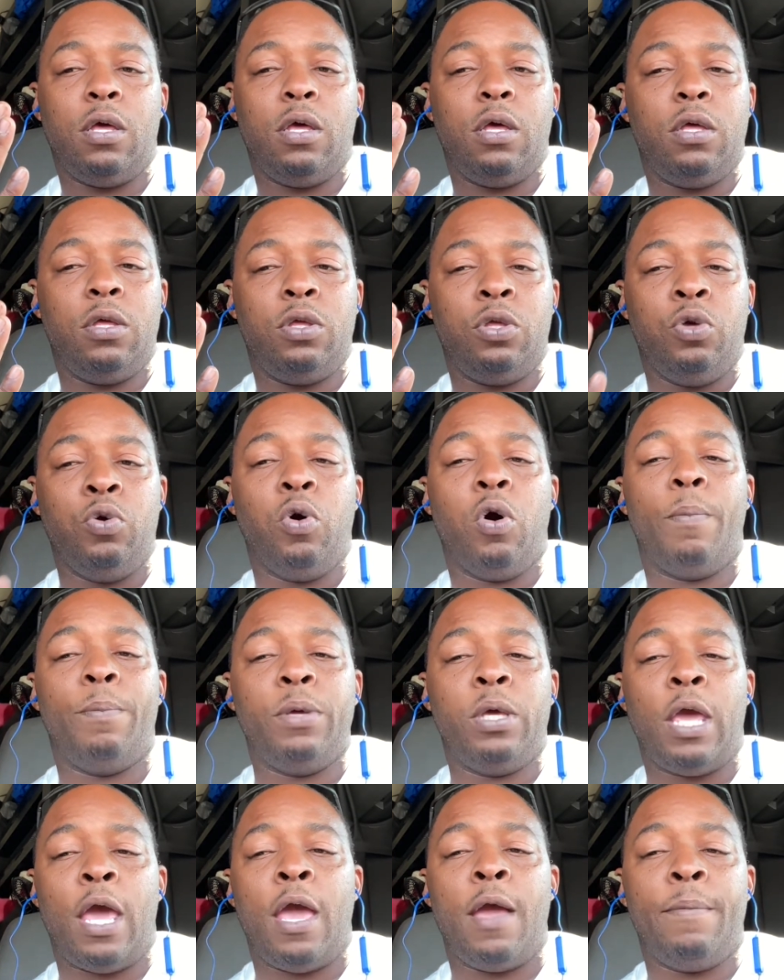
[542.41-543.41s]
You will
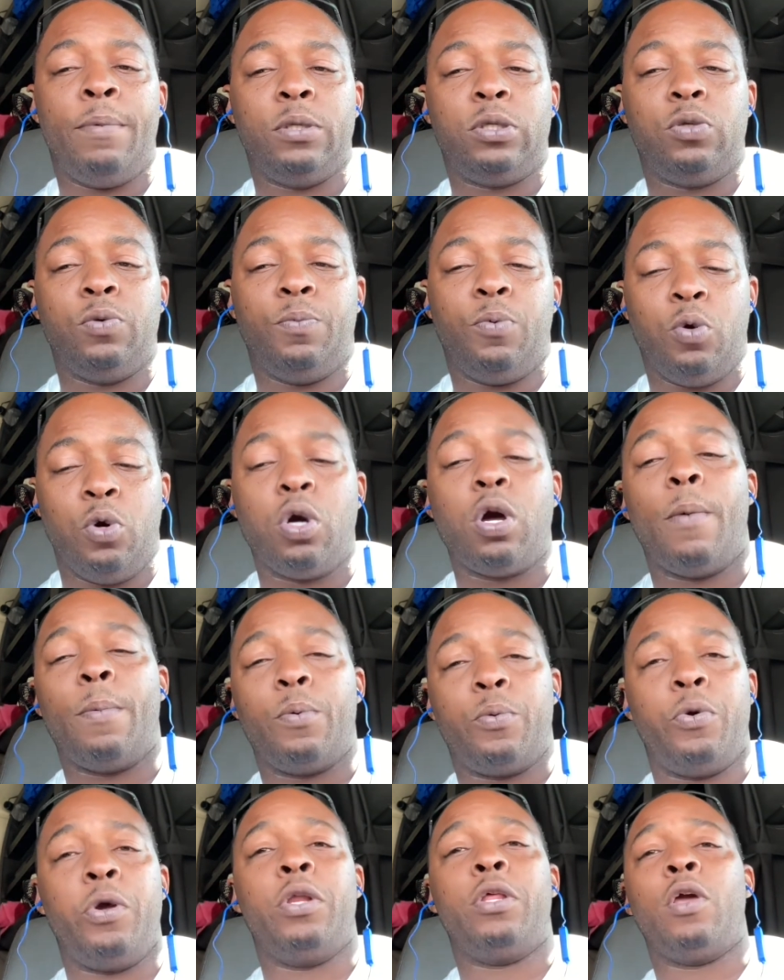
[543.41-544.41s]
be able to hook up a
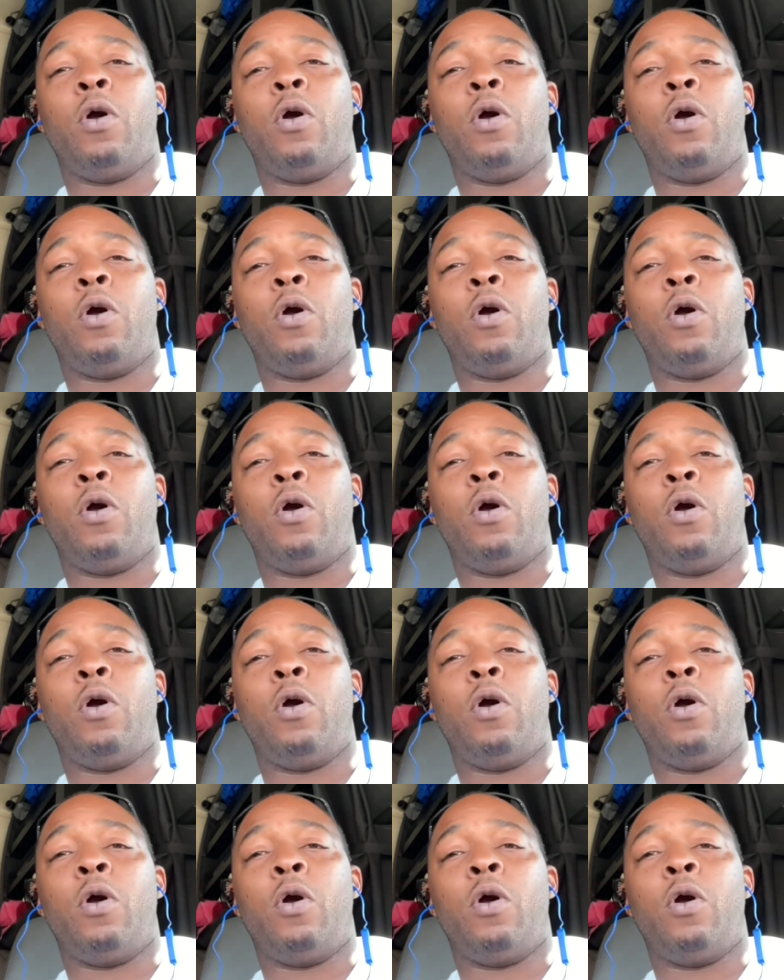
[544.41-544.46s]
radio